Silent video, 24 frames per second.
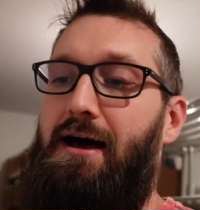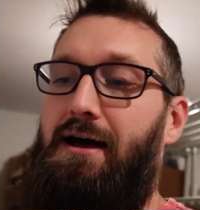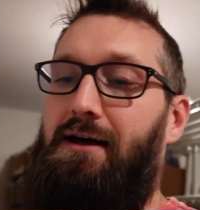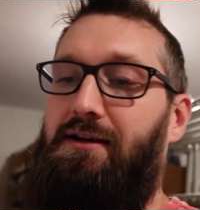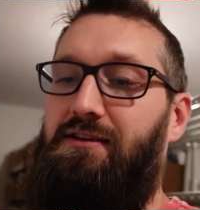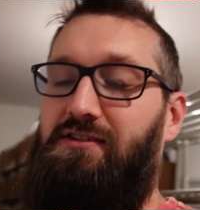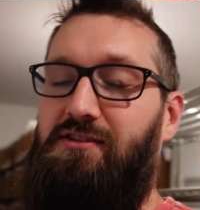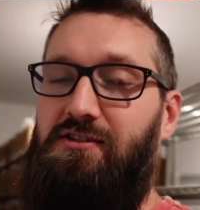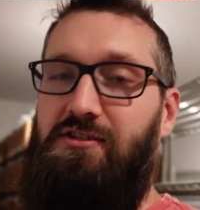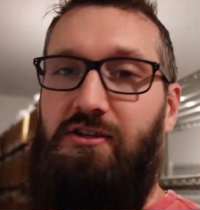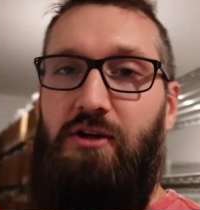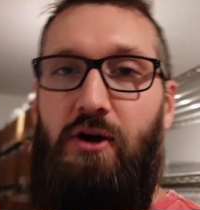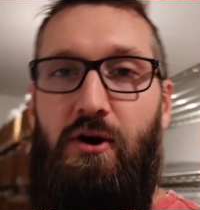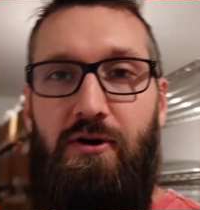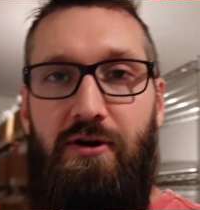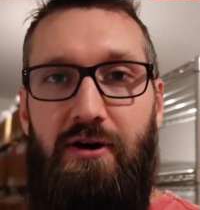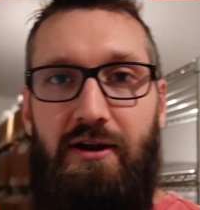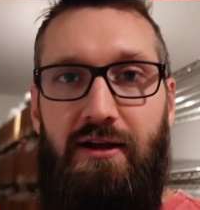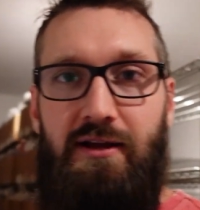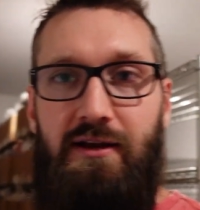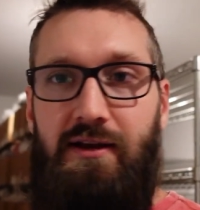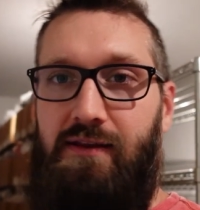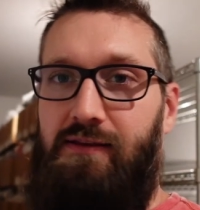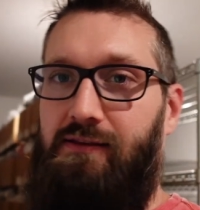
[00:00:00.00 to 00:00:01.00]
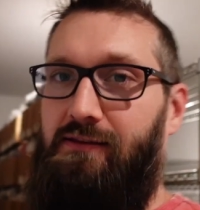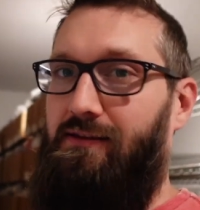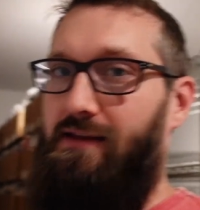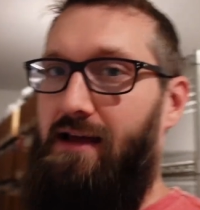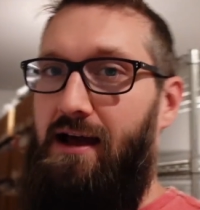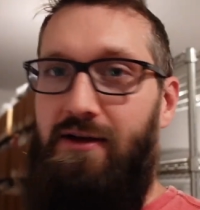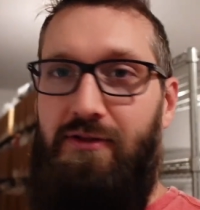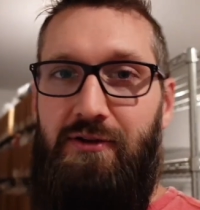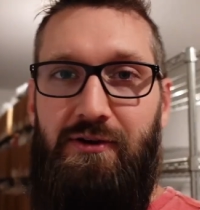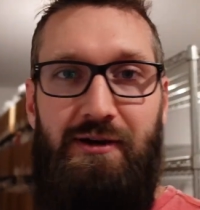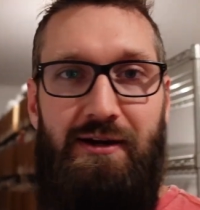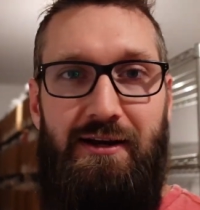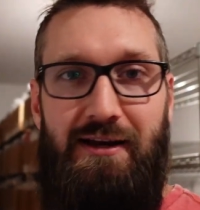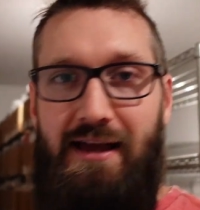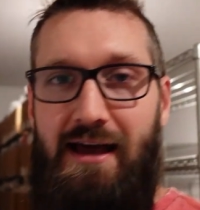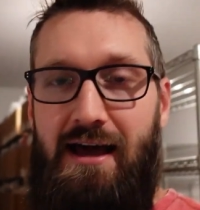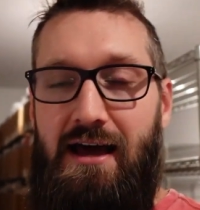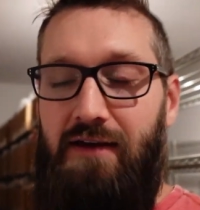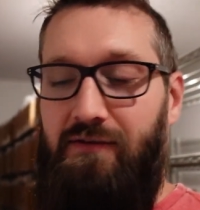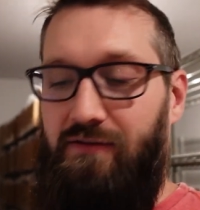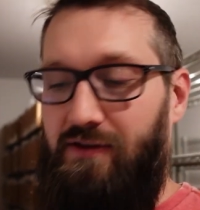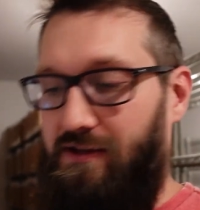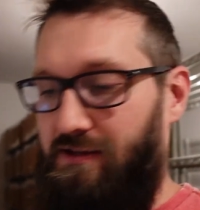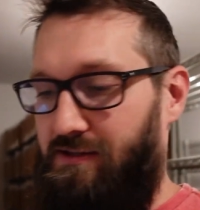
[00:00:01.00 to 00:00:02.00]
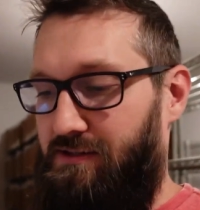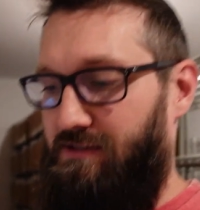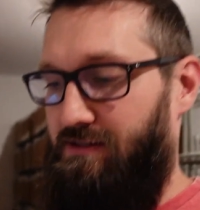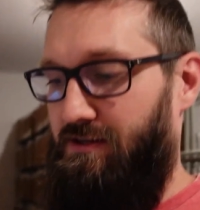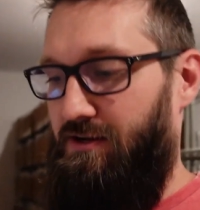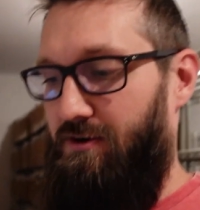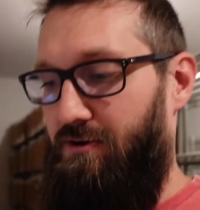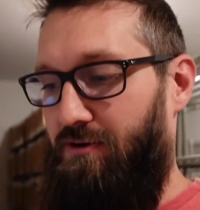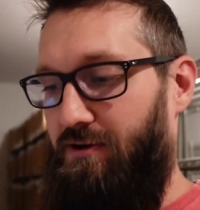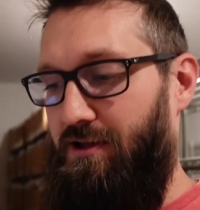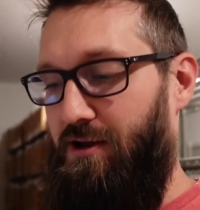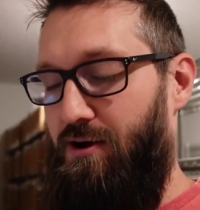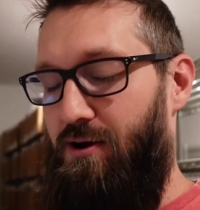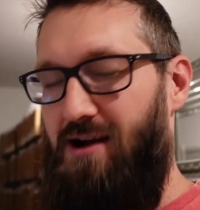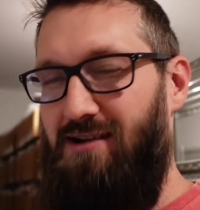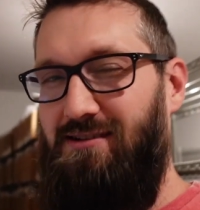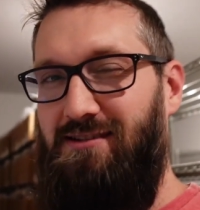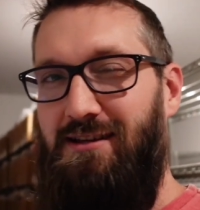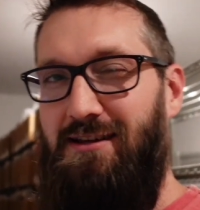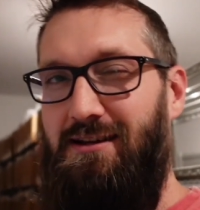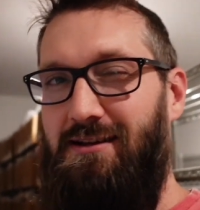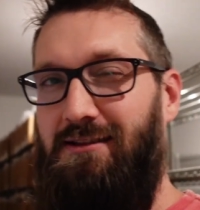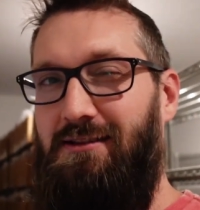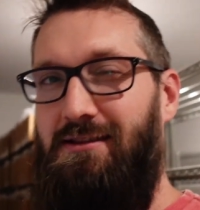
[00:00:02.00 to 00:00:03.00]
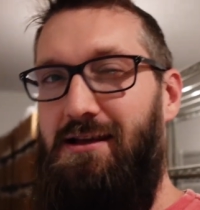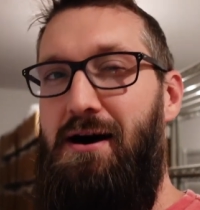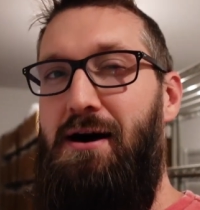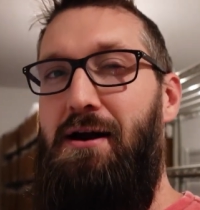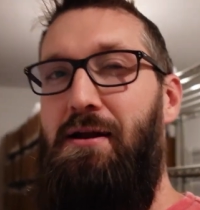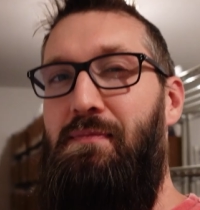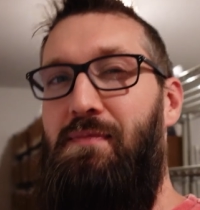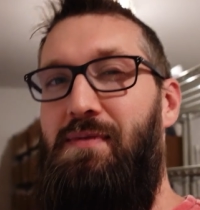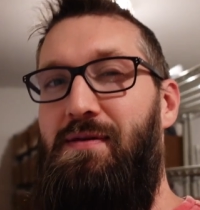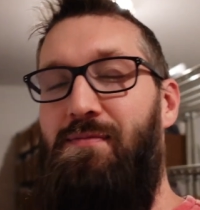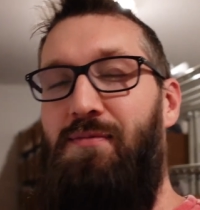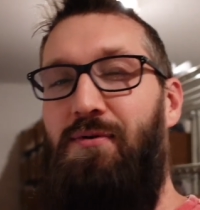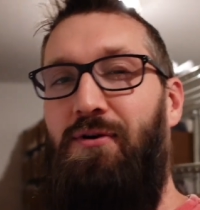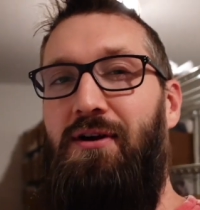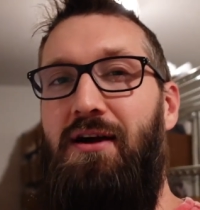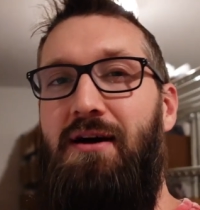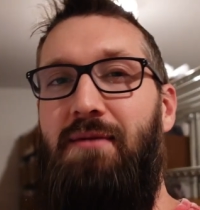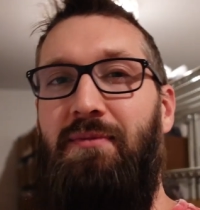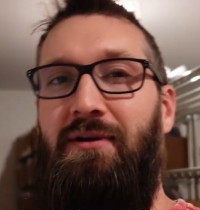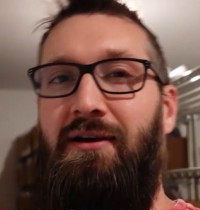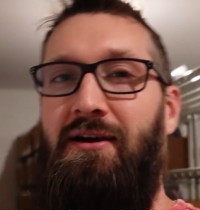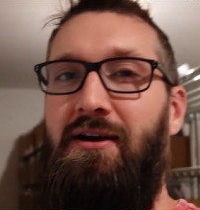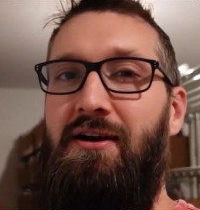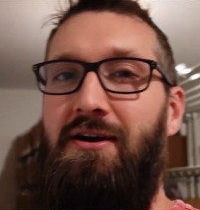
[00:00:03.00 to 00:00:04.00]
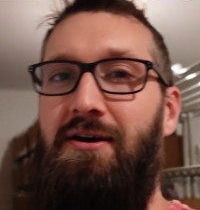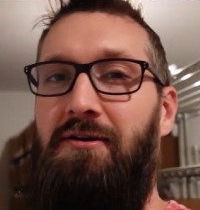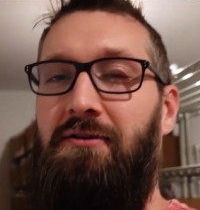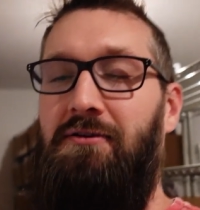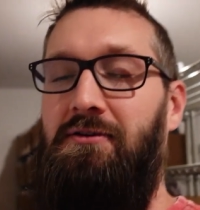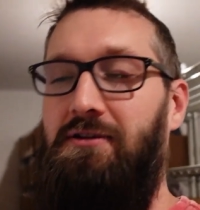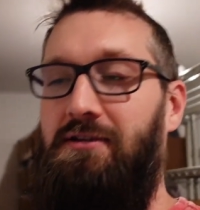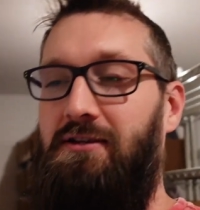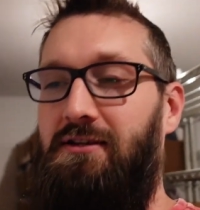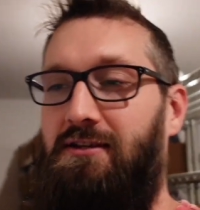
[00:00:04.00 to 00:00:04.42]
started, and now they're getting out of it. So, you know, I see a lot of people come and go.